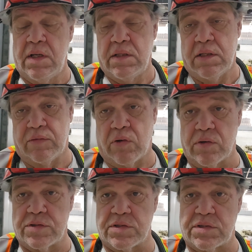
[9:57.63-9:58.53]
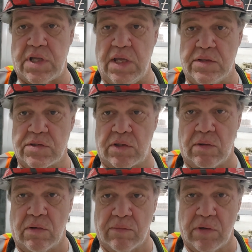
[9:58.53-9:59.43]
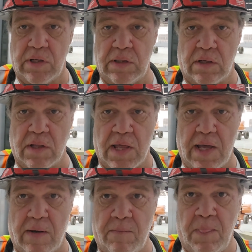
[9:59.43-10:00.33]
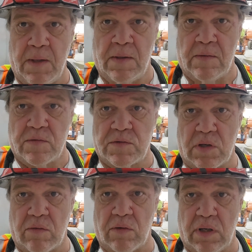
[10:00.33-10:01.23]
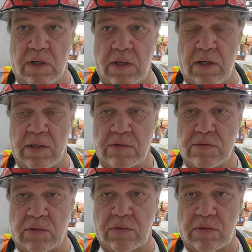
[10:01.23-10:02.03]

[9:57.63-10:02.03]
Then of course the skins that go over it and all that. So uh, it took,